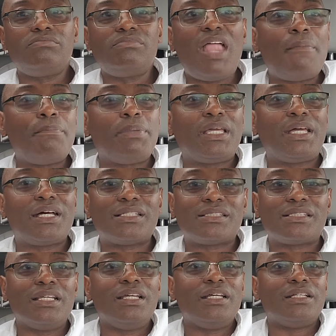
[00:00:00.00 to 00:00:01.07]
Not
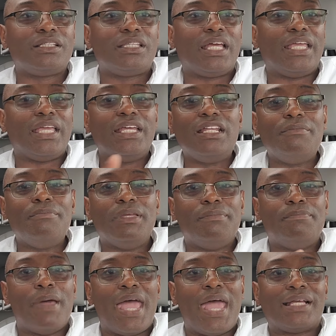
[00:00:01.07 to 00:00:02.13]
because the
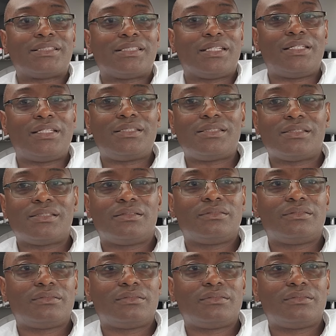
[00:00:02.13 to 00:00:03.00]
enemy backs us.